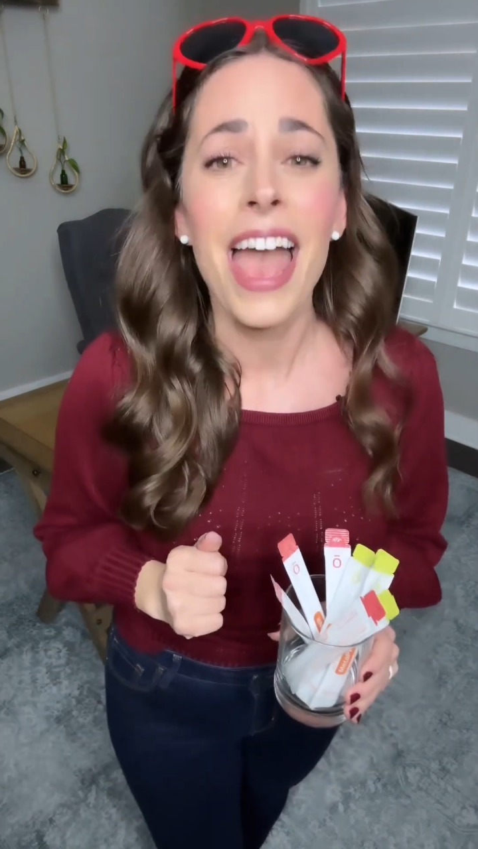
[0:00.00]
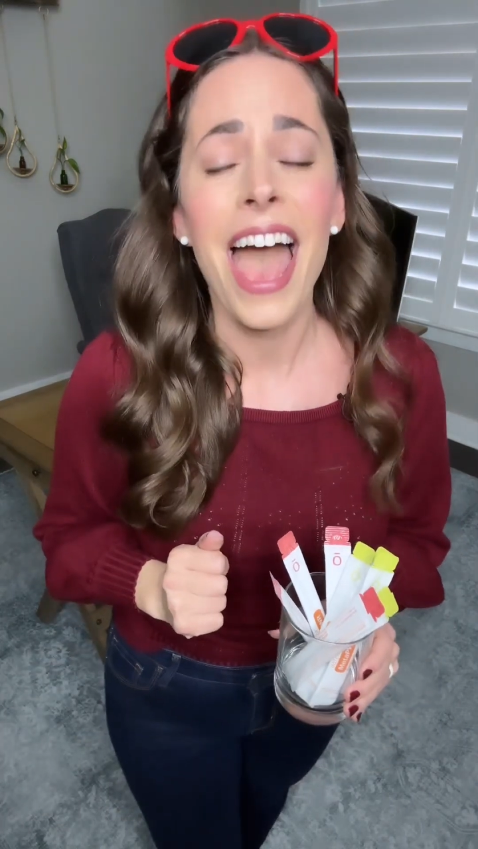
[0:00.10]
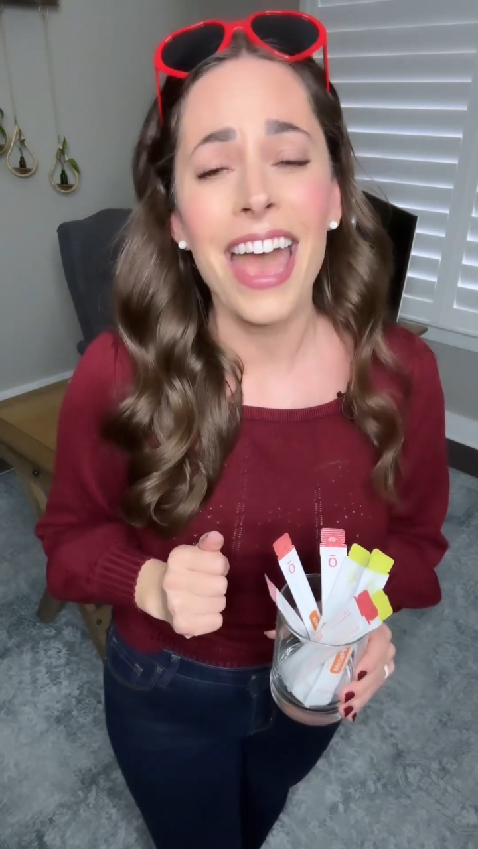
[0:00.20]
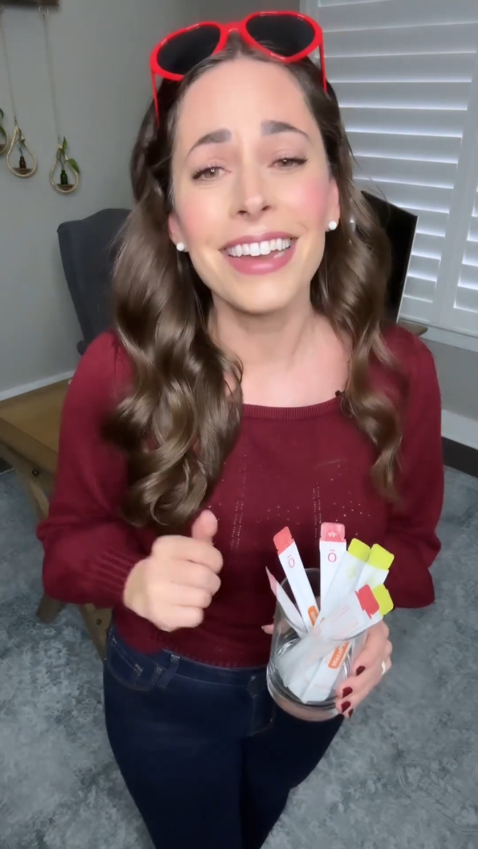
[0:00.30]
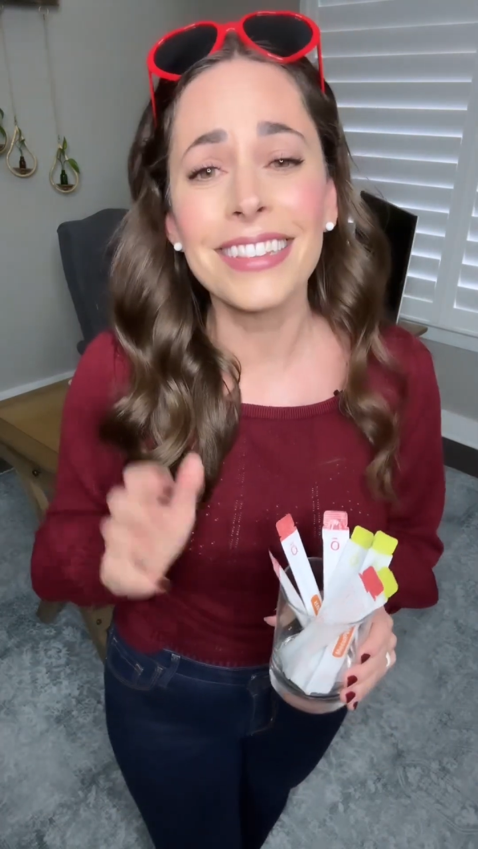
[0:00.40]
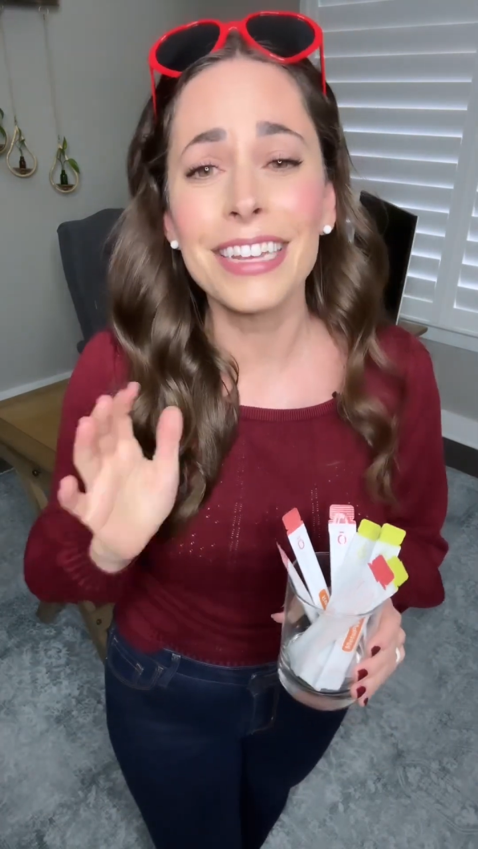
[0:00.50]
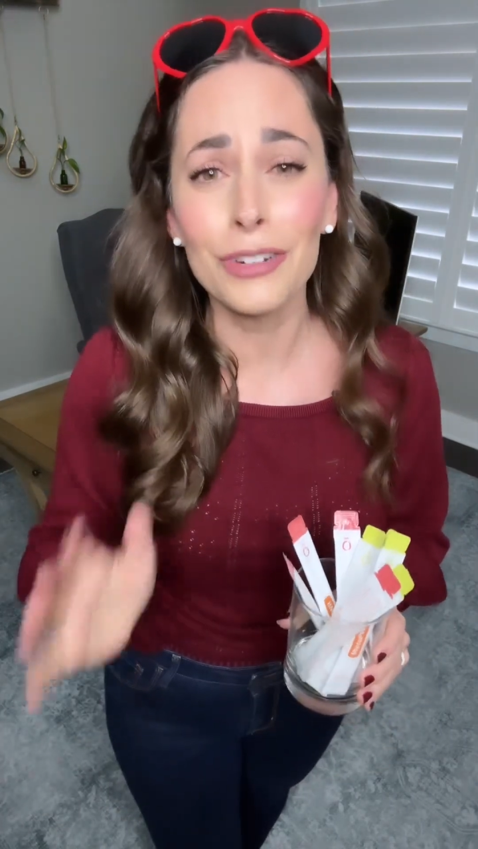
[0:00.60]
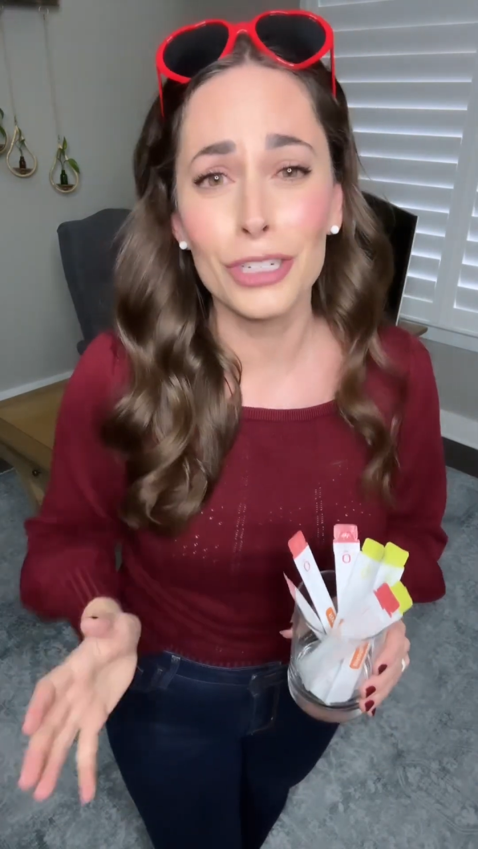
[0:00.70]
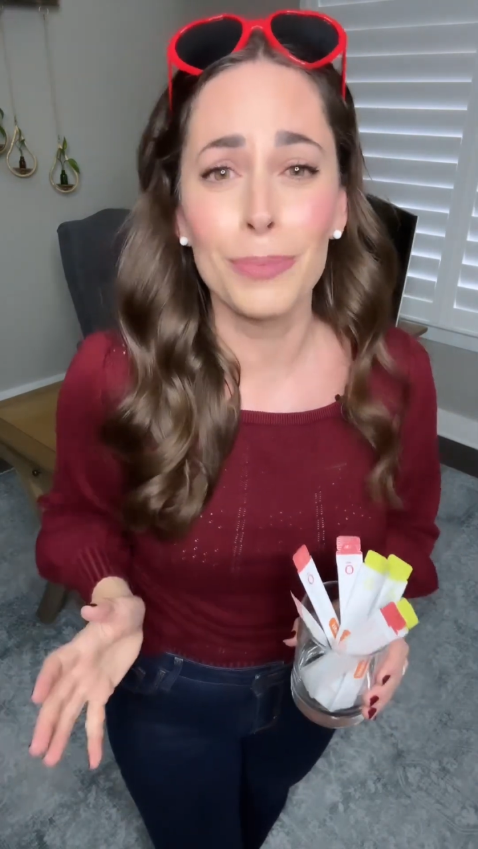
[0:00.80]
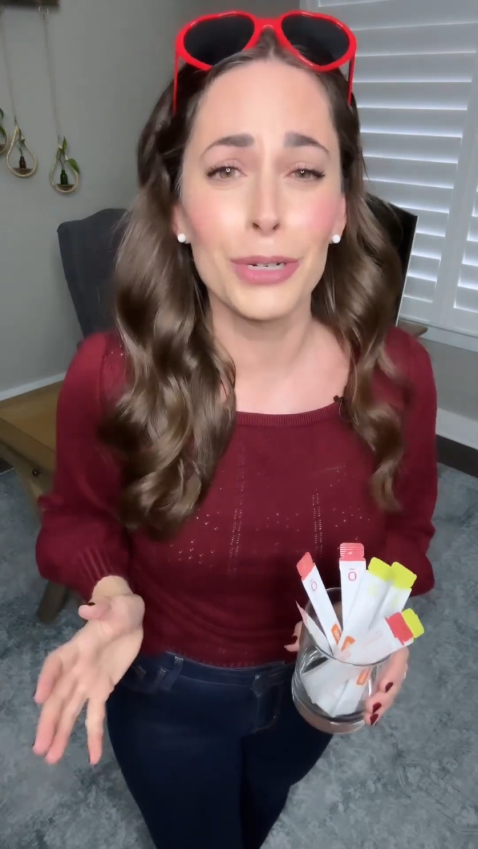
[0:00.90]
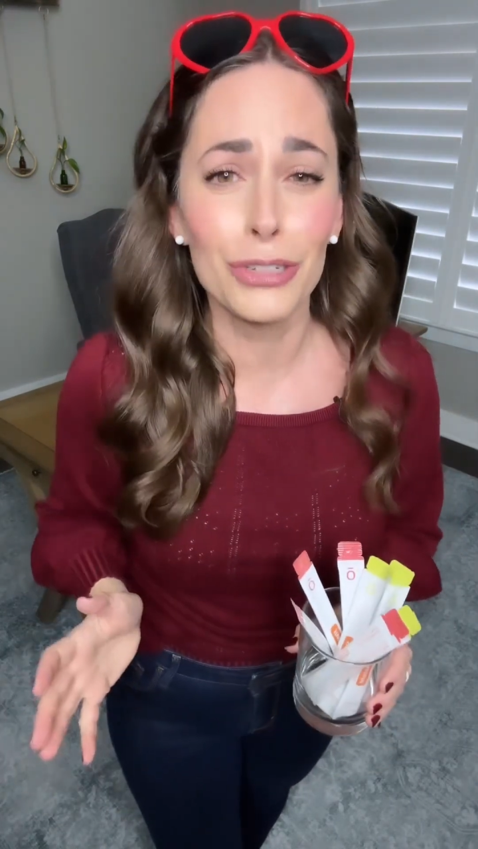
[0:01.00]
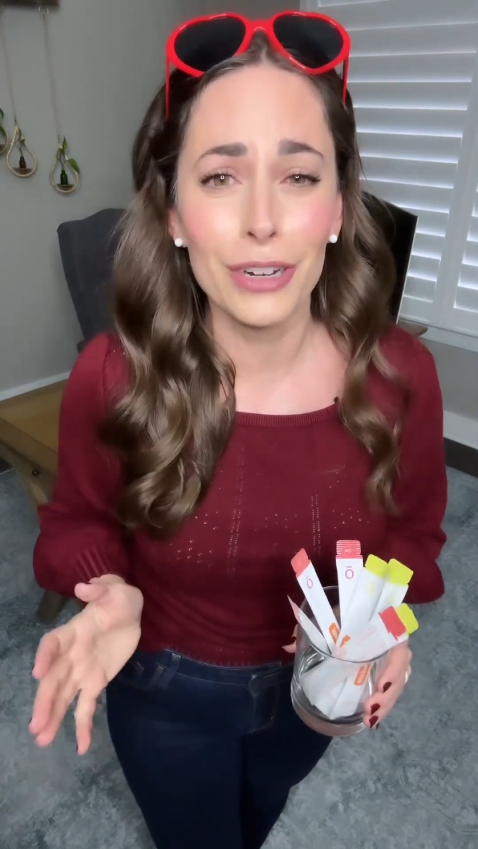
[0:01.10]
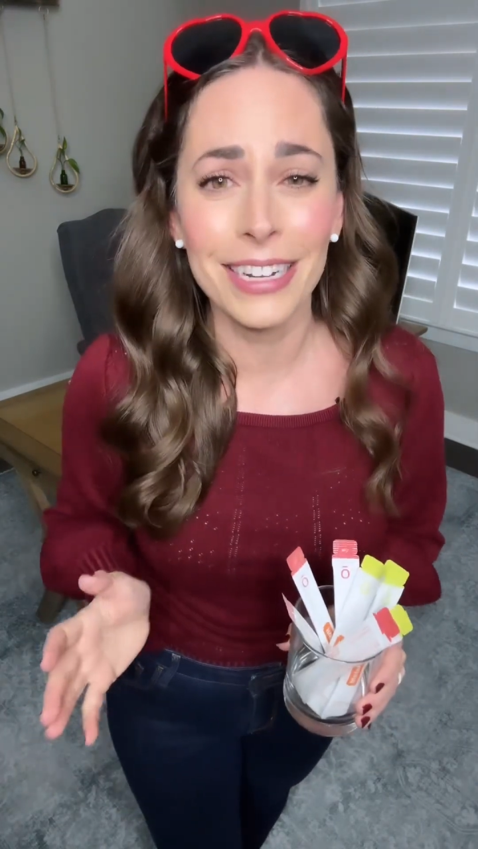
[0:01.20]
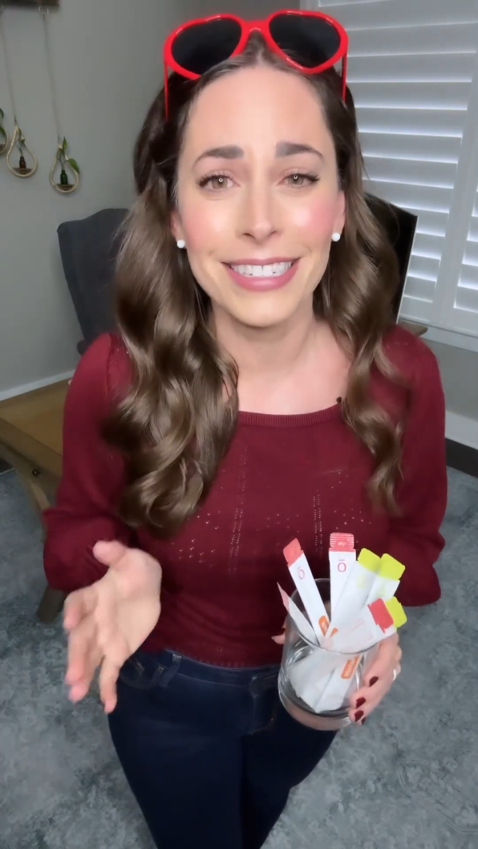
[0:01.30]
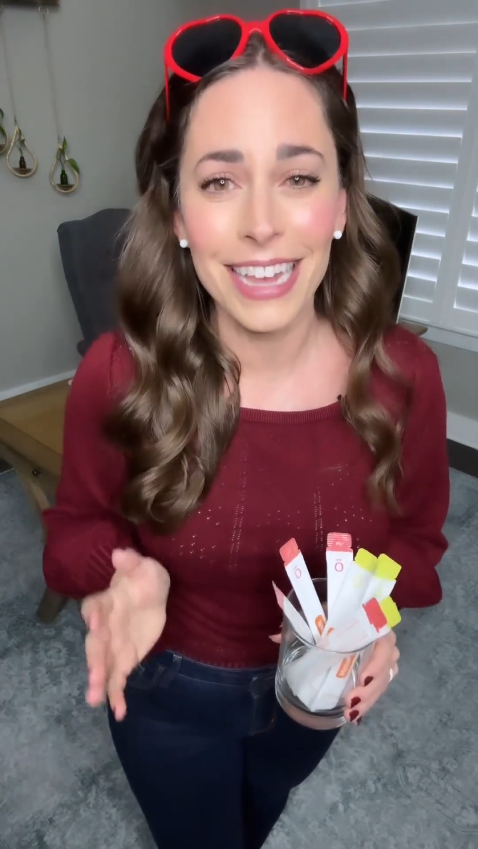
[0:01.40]
at Leadership
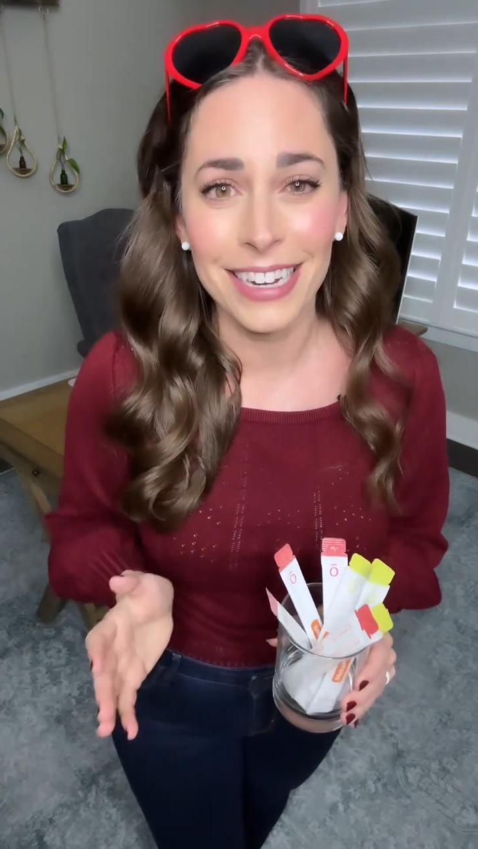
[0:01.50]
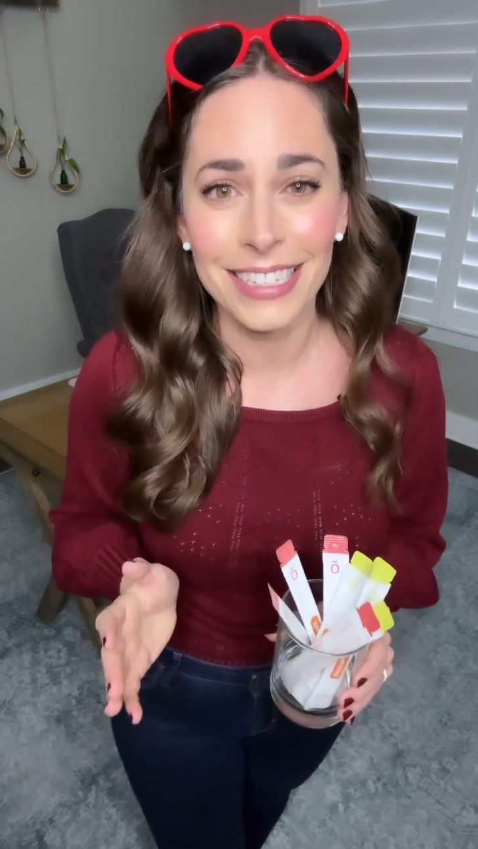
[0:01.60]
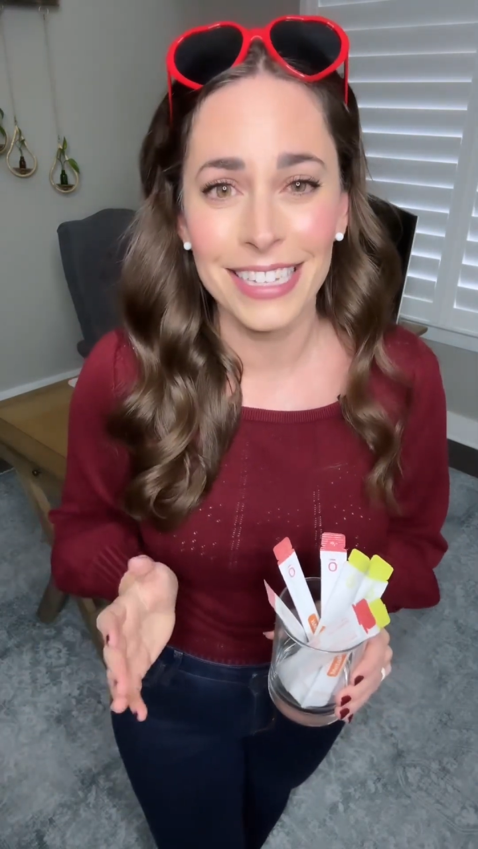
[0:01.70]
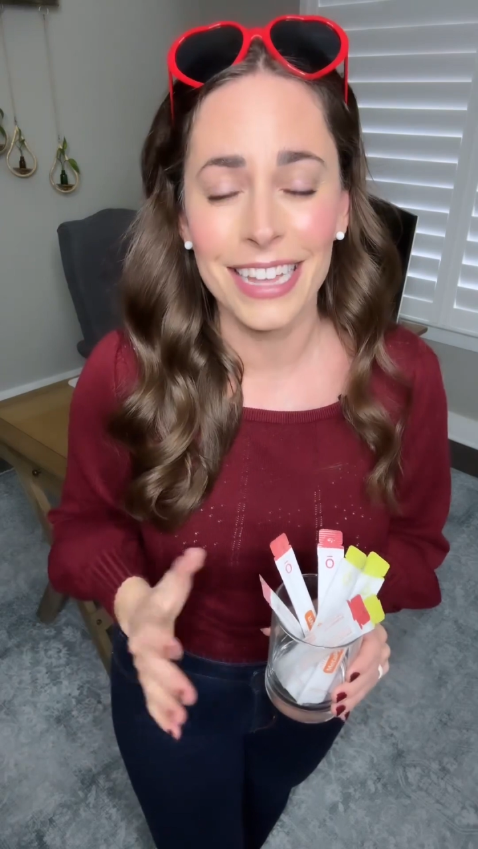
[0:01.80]
Retreat in Tennessee